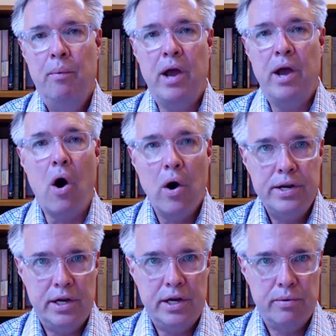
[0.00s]
we are
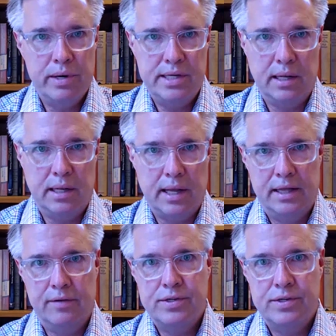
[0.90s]
decreasing
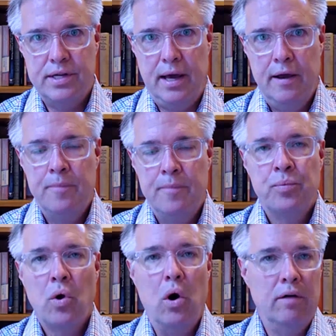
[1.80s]
length of stay.
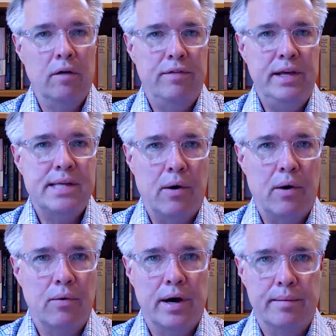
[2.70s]
All of these
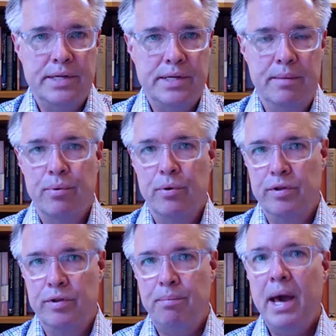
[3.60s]
outcomes
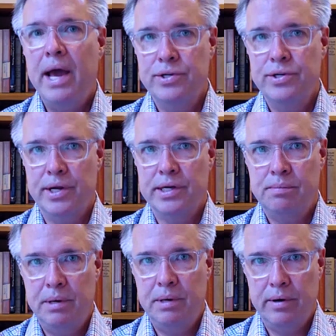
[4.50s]
improve the patient
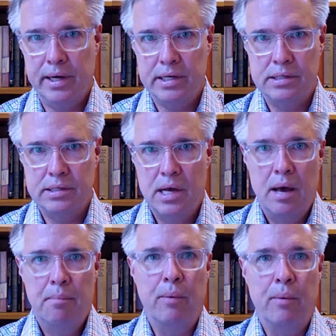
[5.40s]
experience,
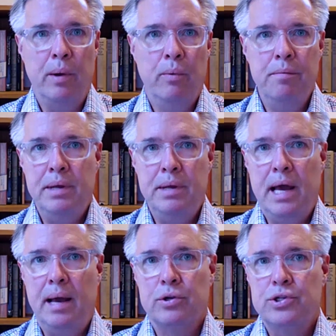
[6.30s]
but we wouldn't
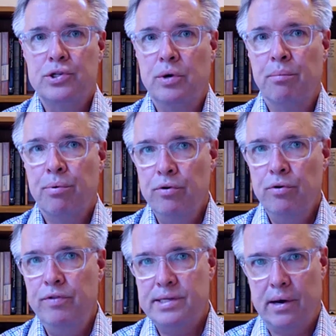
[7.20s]
be able to
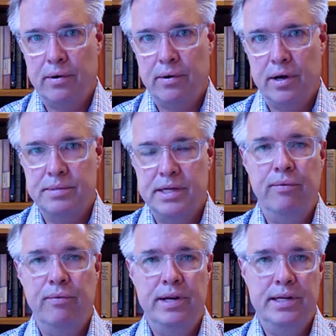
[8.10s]
improve these outcomes
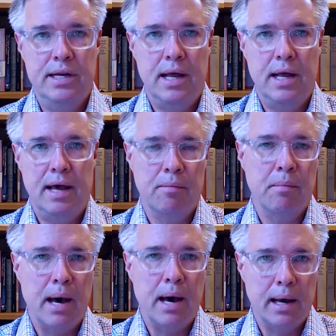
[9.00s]
if we didn't have a
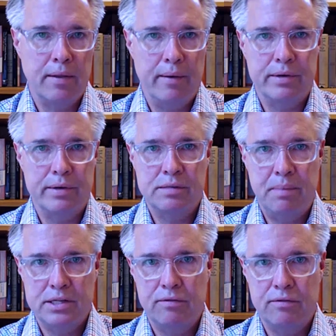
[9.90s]
model that was
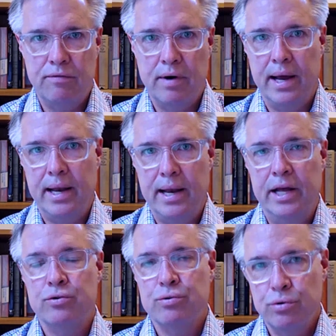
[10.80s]
specified
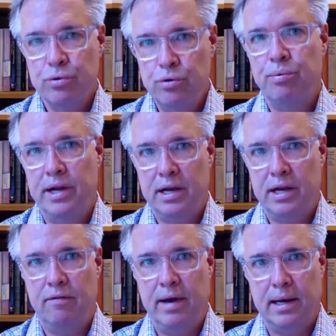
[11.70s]
in true
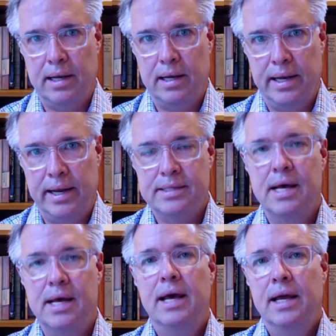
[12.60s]
predictive
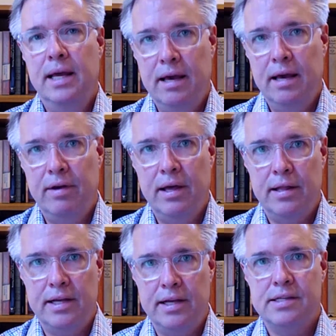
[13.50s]
analytics,
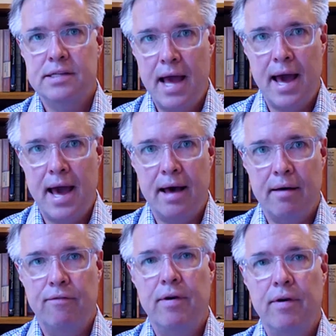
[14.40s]
giving the
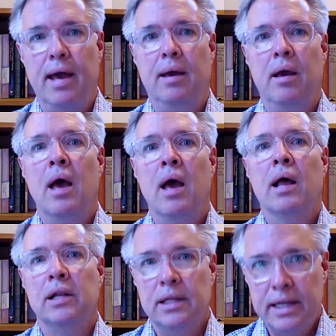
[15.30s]
staff a
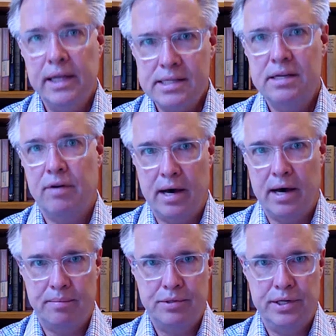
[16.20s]
list of
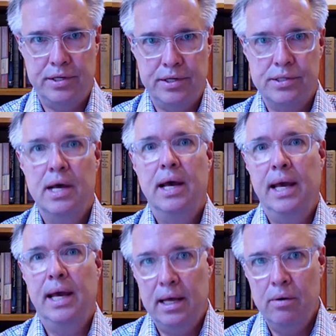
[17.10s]
options
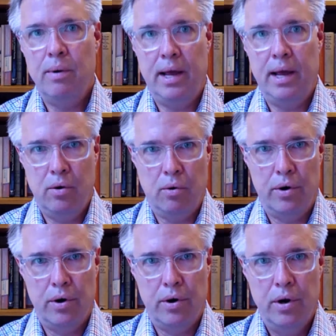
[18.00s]
in rank
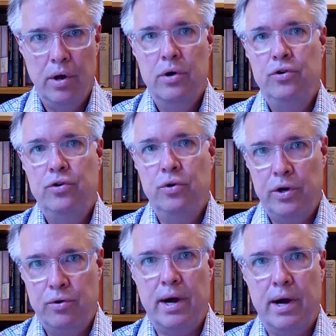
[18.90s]
order to
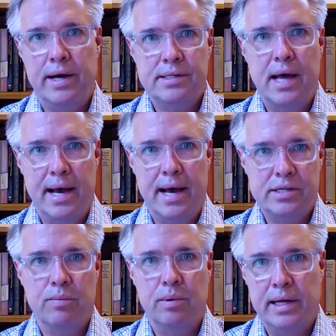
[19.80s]
address
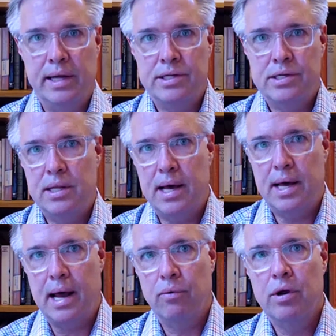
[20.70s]
as it relates to
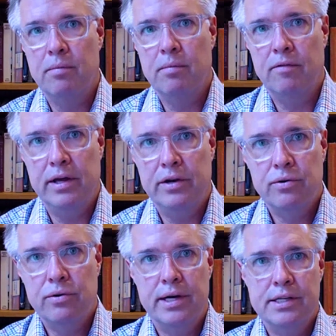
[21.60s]
that outcome of
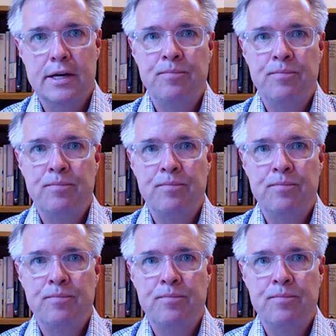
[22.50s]
interest.